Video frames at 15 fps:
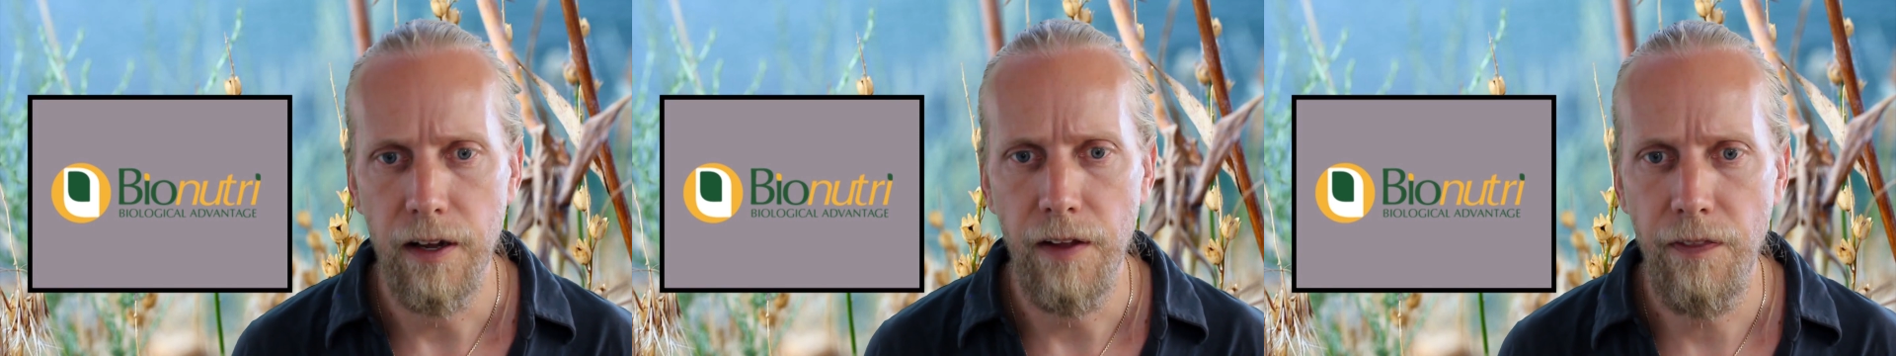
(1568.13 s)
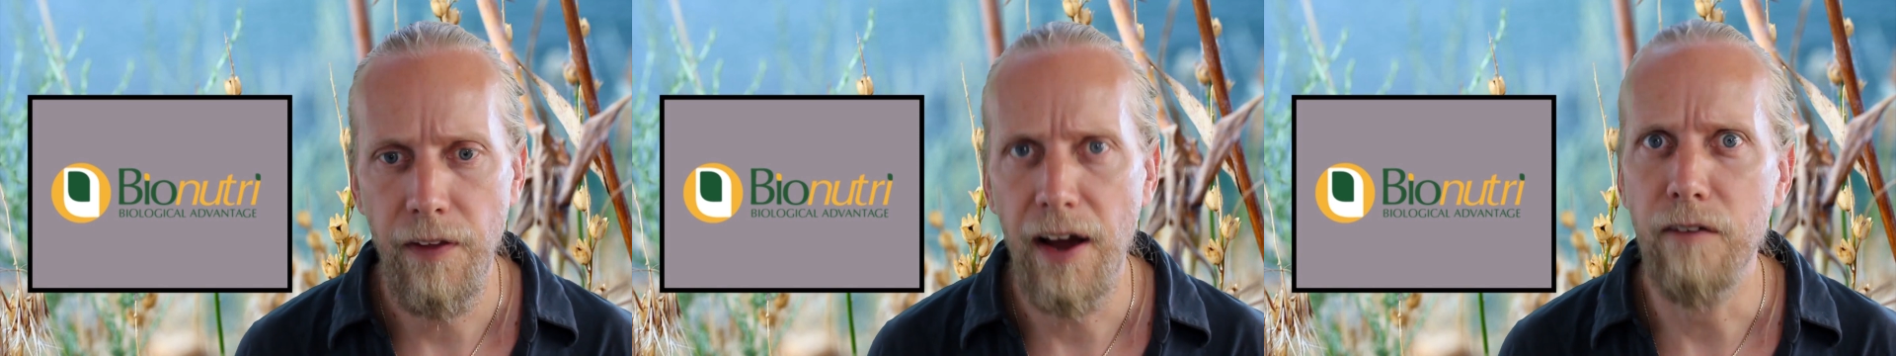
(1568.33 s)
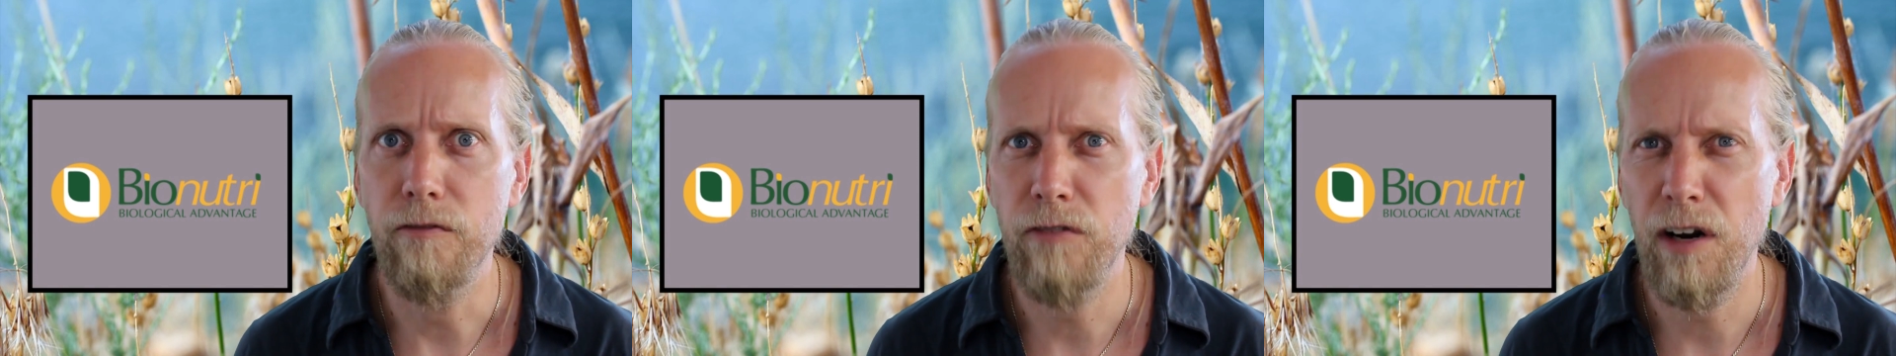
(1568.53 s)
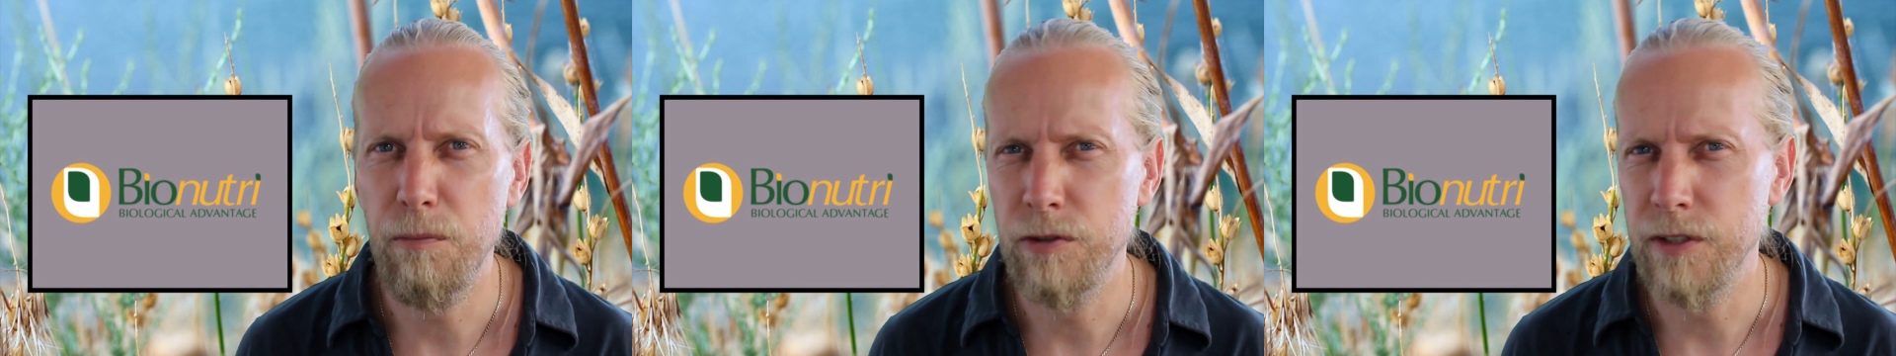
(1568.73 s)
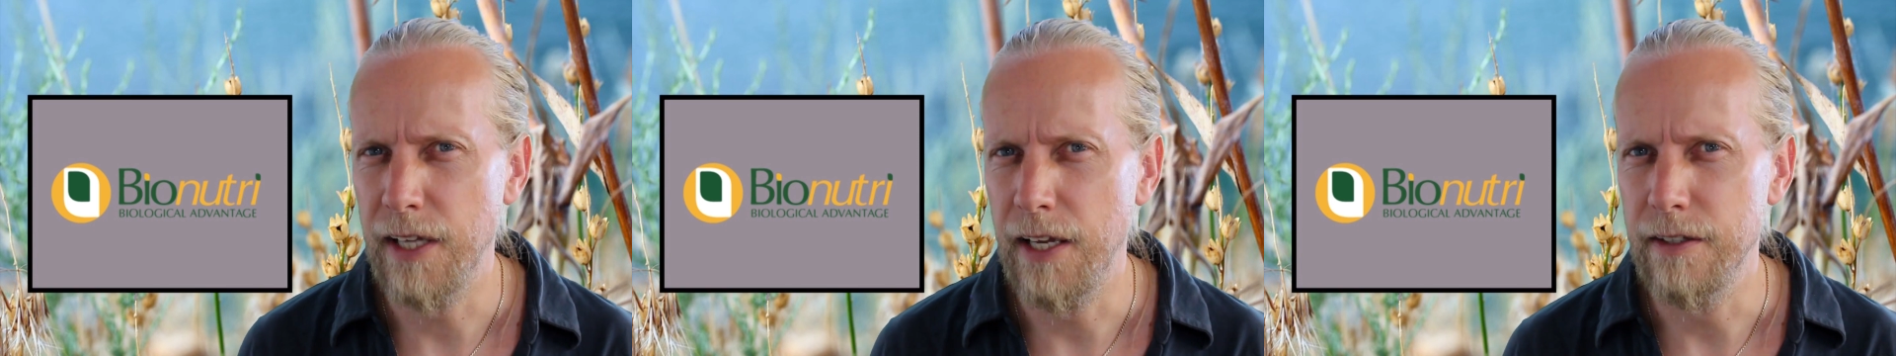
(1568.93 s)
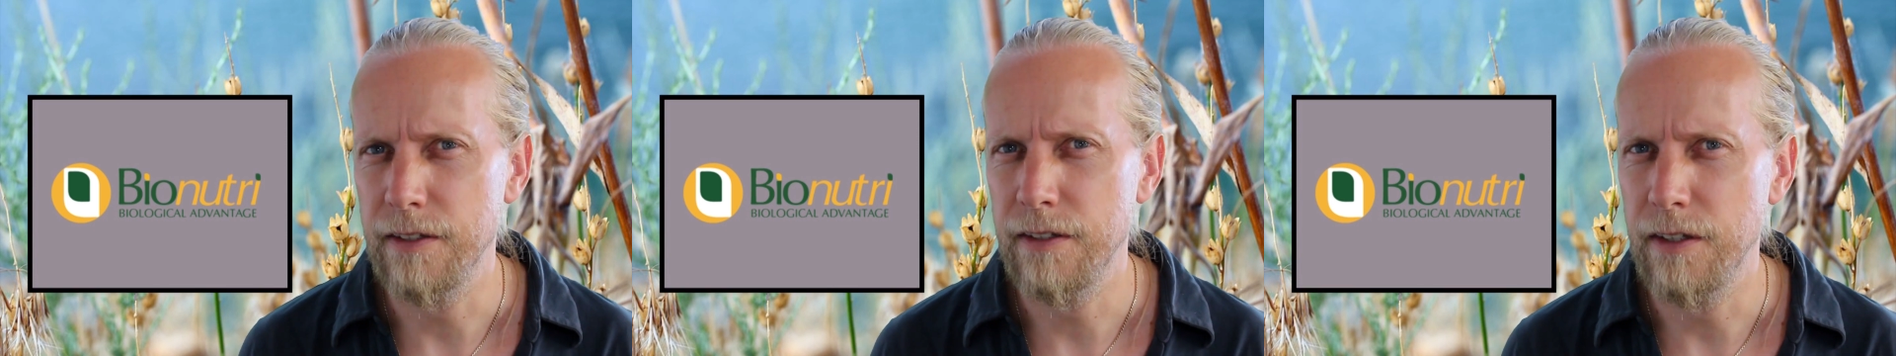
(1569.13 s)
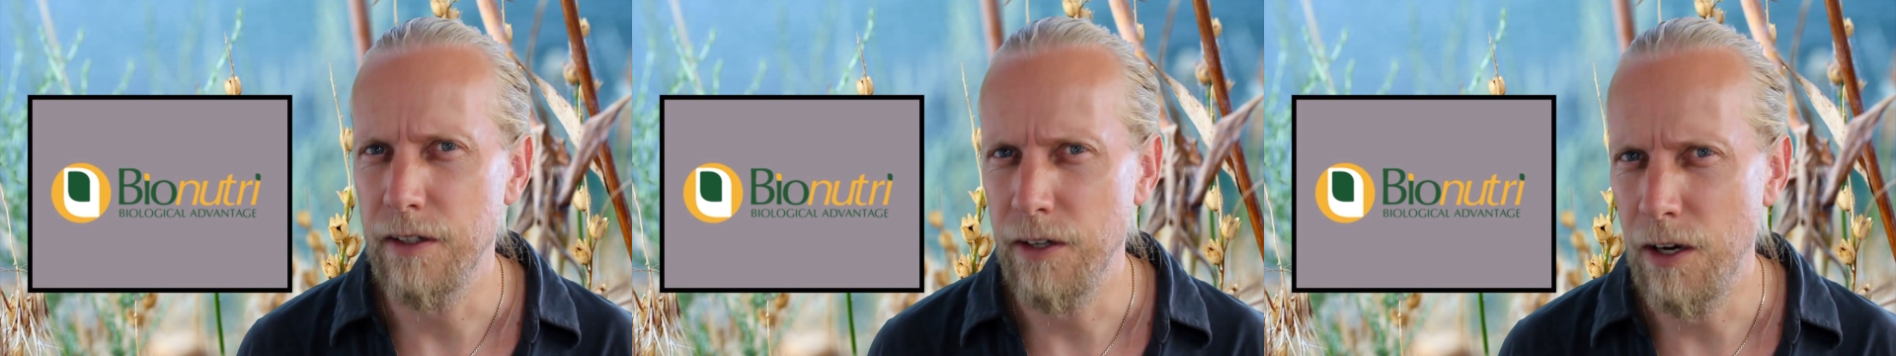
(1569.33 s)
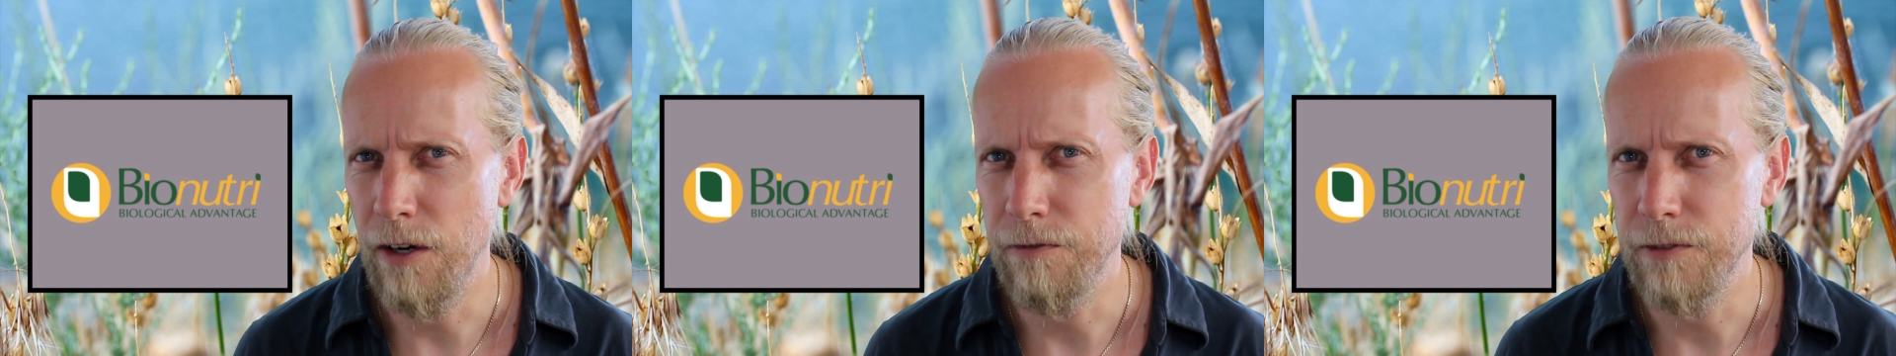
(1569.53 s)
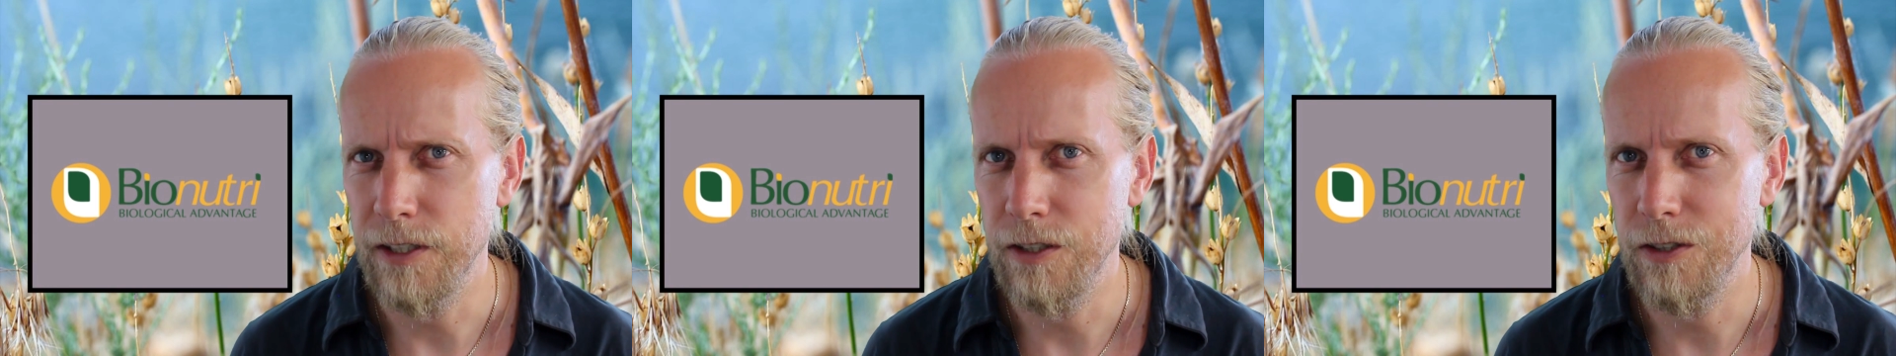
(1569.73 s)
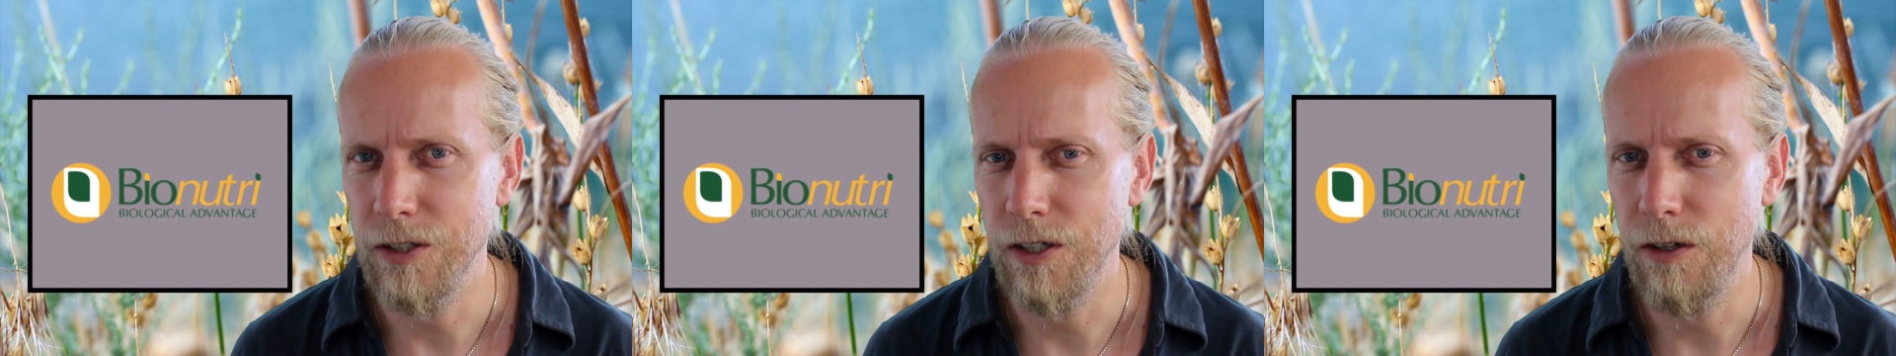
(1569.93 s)
and that represents the nerve
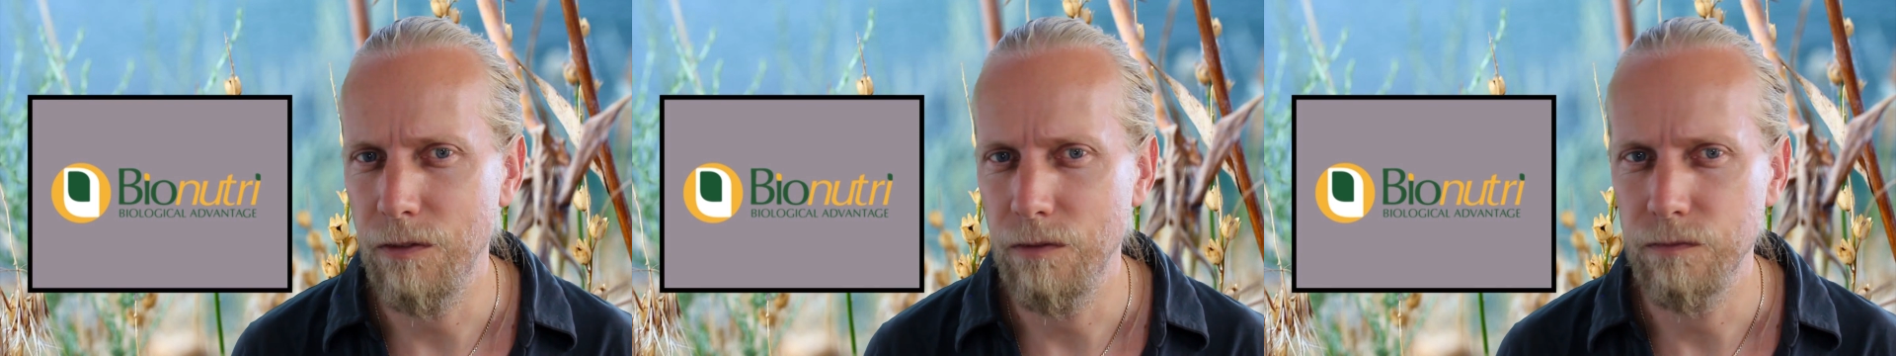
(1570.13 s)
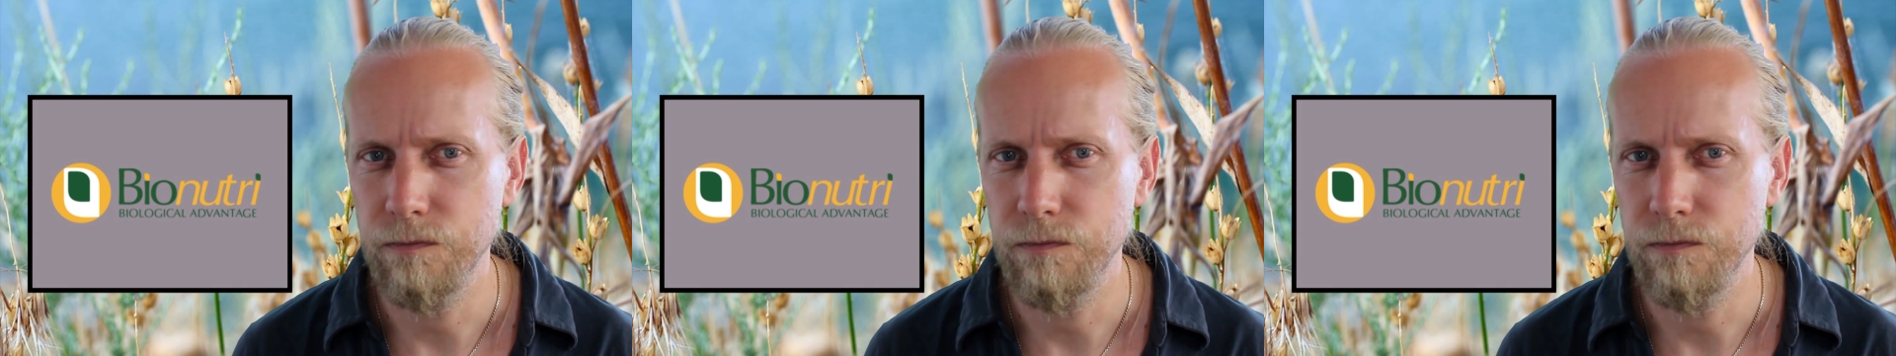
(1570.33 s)
tissue.